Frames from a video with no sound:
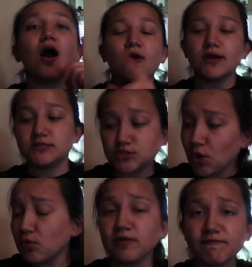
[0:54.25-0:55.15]
All right,
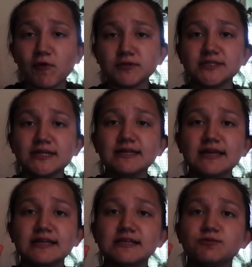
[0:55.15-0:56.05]
so the first thing
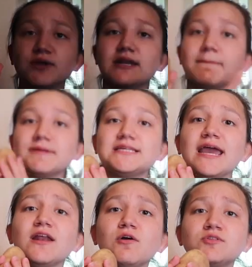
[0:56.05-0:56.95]
is we're getting
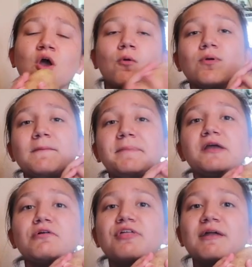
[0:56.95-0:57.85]
potatoes. We're gonna
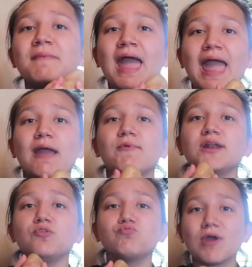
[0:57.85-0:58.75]
peel them and we're
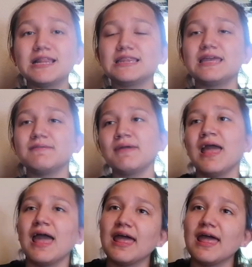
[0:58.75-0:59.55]
gonna grate them.